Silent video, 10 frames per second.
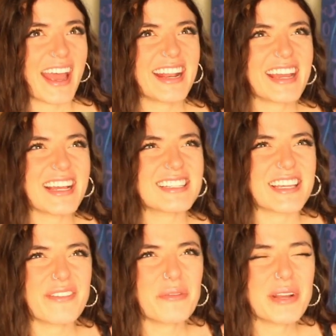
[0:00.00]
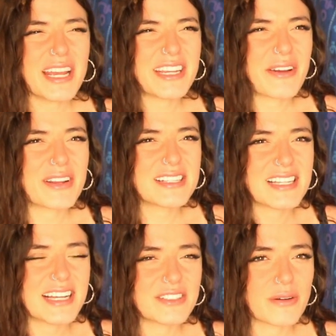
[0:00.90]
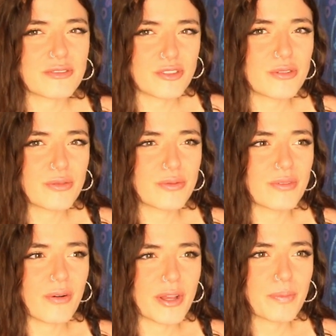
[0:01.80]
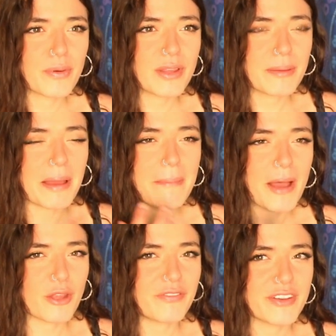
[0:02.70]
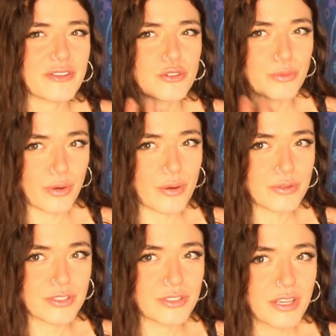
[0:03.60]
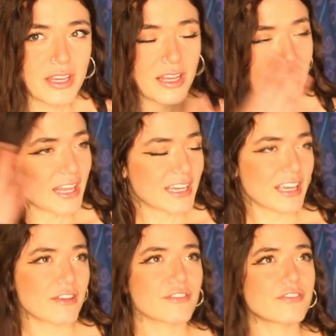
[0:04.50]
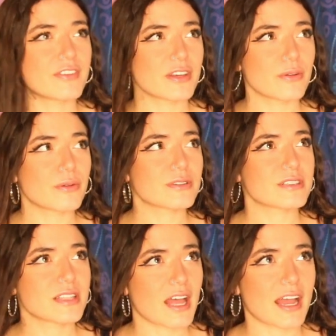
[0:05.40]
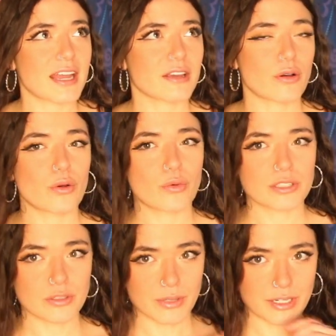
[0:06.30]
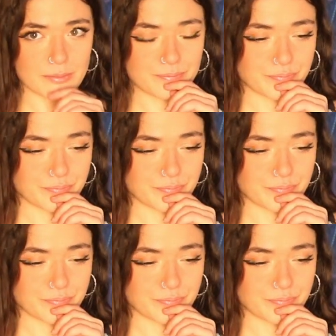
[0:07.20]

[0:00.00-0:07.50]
and guys, even when I notice that I don't do oil pulling, my mouth feels gross. Like, it feels like, what's the word?